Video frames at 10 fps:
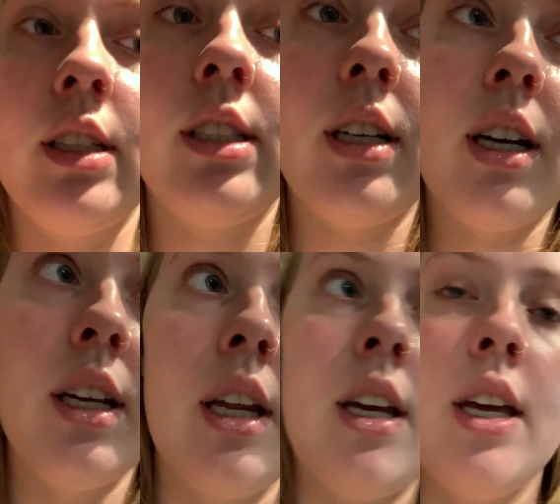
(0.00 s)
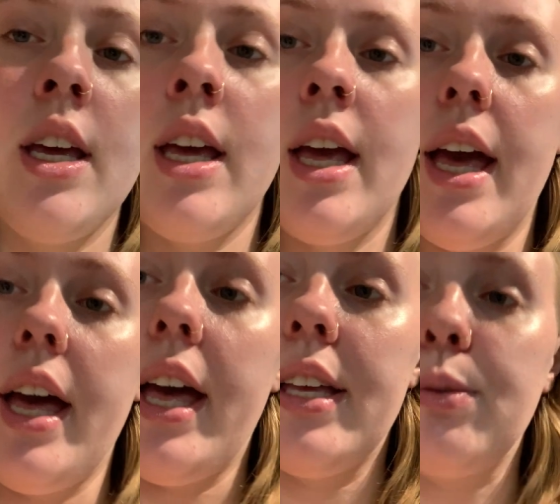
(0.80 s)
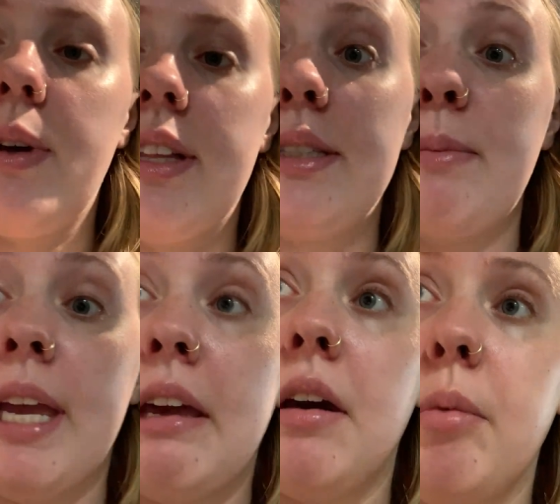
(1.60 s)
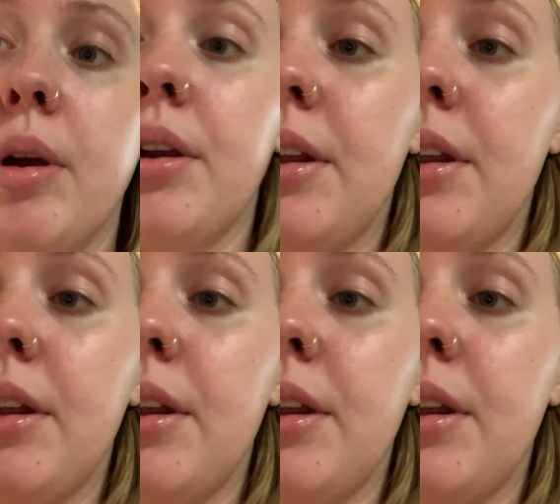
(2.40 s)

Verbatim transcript: done as well as my cupboard.